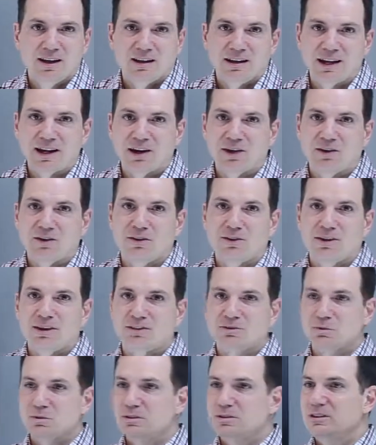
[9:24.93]
Now,
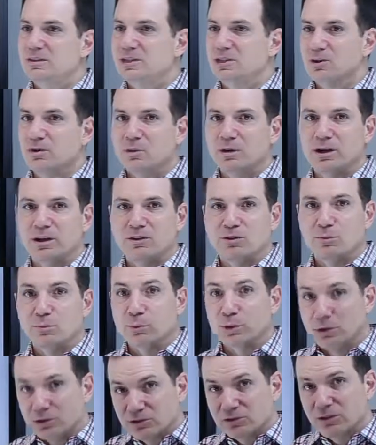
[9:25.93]
this would deal with
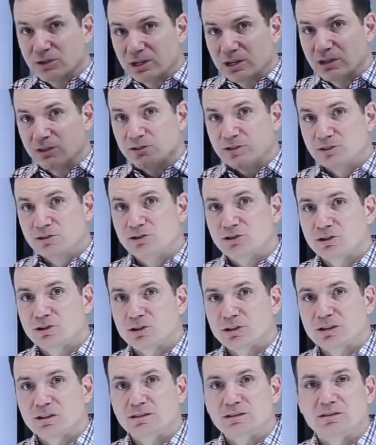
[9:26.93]
personal health
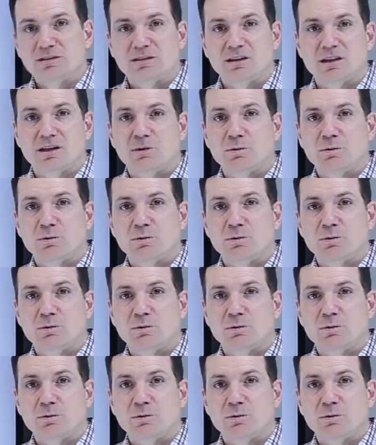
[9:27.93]
insurance